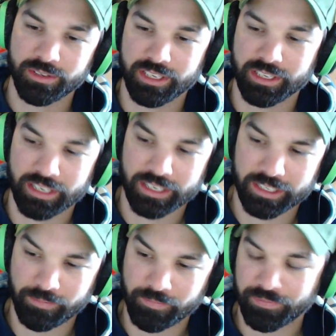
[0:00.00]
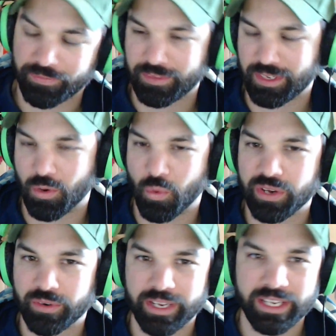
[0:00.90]
wheel rake and then a
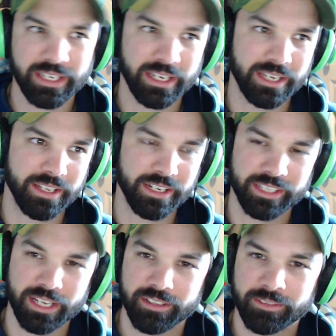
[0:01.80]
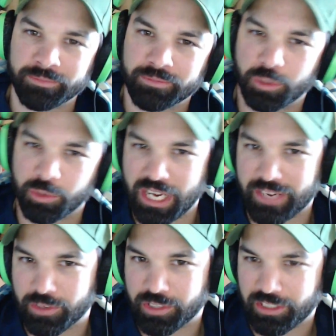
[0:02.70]
tedder, which was kind of interesting. So I got to do that for the
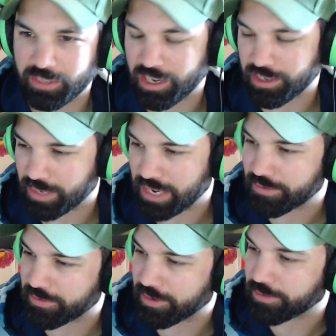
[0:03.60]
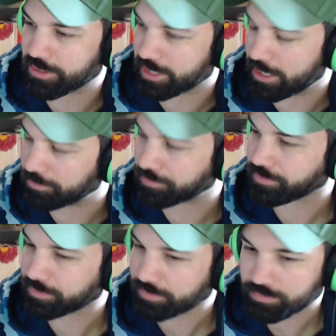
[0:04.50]
very first time, which was kind
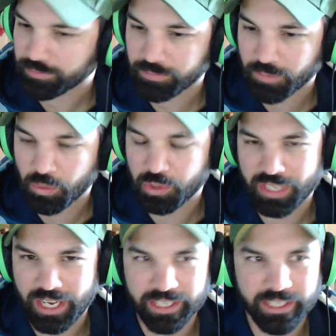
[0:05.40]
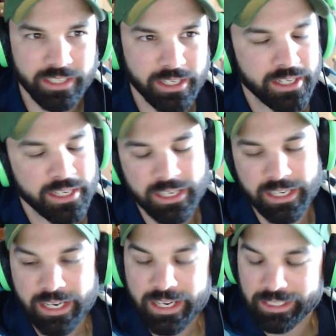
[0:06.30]
of neat.
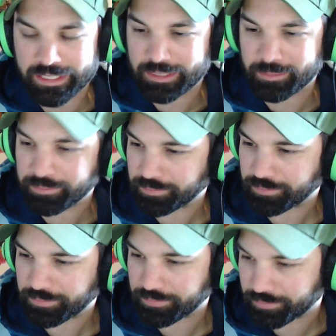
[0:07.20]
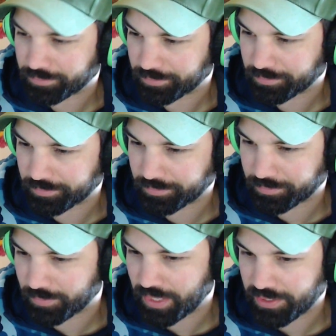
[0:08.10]
What else did I do?
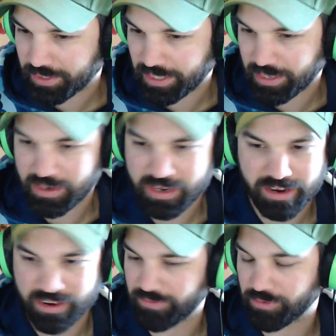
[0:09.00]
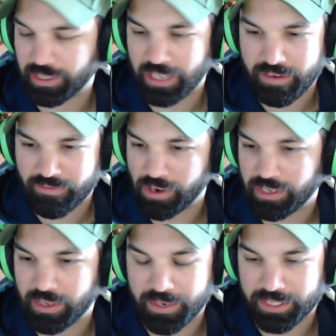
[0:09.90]
A lot of front loader stuff.
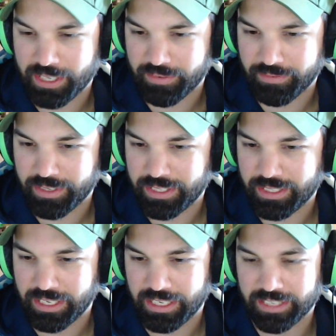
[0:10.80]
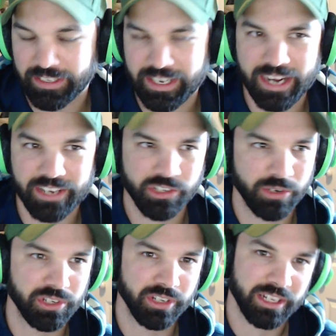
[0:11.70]
They kind of showed you like
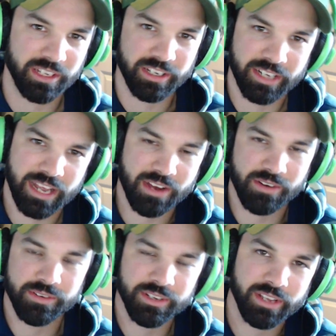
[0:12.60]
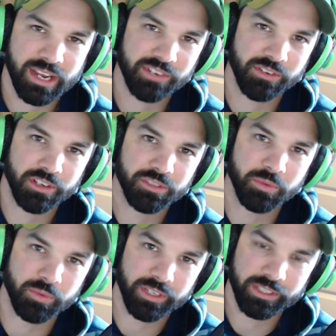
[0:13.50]
how the hydraulics would work. So like, let's say
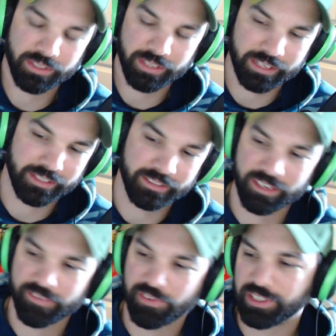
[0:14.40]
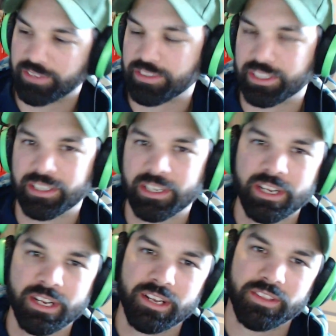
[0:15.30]
if you're lifting
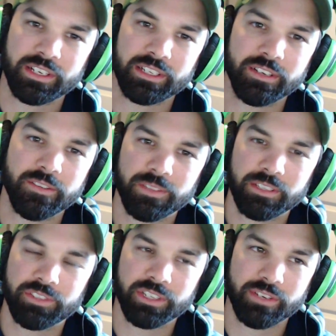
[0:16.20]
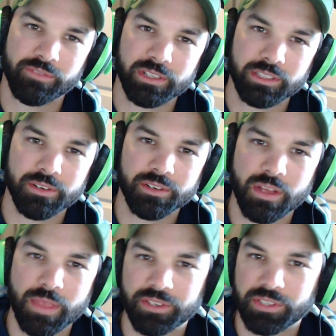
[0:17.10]
a front loader and then turning at the same
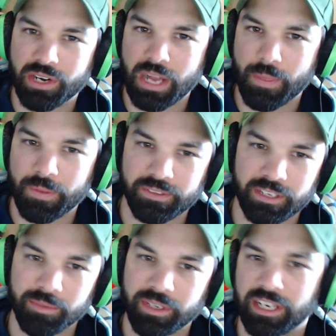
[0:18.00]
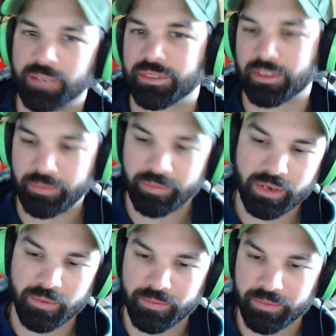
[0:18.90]
time, some tractors
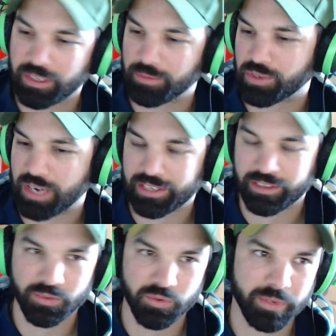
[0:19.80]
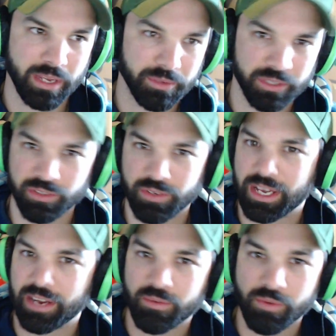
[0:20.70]
will be able to do that without a
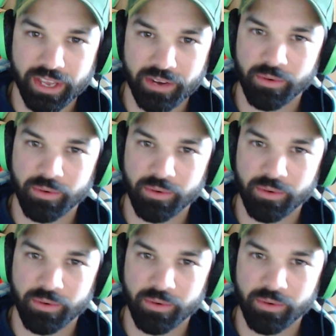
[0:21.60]
problem. Other